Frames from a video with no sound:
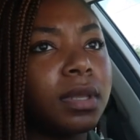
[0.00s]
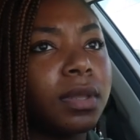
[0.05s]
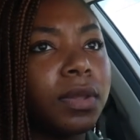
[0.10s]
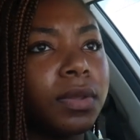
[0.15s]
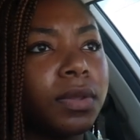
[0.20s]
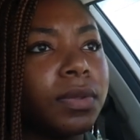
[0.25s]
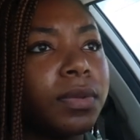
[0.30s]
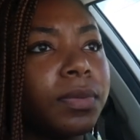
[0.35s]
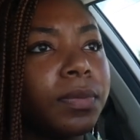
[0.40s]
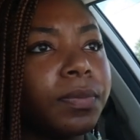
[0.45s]

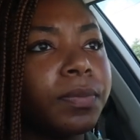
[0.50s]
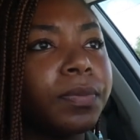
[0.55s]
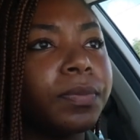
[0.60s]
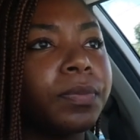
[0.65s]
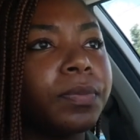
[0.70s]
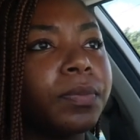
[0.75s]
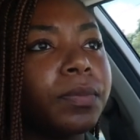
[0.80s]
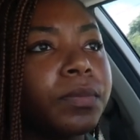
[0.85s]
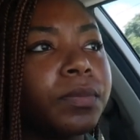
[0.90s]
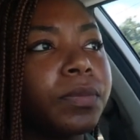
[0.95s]
Yeah, I can put it
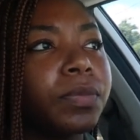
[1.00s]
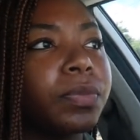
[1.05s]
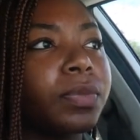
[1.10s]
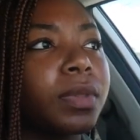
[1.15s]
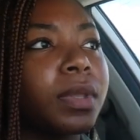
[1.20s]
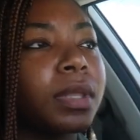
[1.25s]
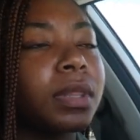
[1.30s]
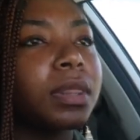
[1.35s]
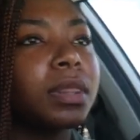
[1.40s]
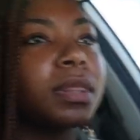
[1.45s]
on hold
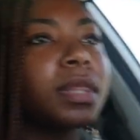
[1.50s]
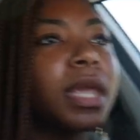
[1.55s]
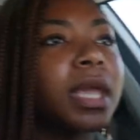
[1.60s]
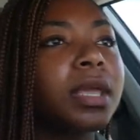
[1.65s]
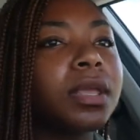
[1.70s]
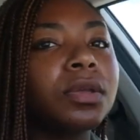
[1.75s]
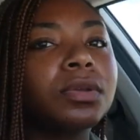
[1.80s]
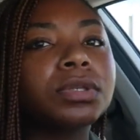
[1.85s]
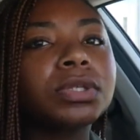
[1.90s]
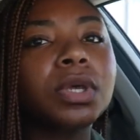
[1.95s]
for you.
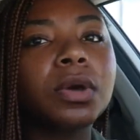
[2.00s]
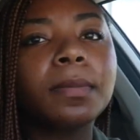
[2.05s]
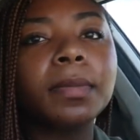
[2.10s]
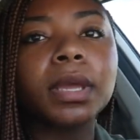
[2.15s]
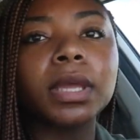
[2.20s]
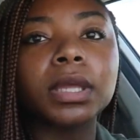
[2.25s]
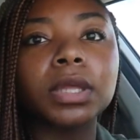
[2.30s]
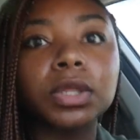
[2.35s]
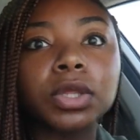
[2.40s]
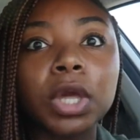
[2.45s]
Thank you so much.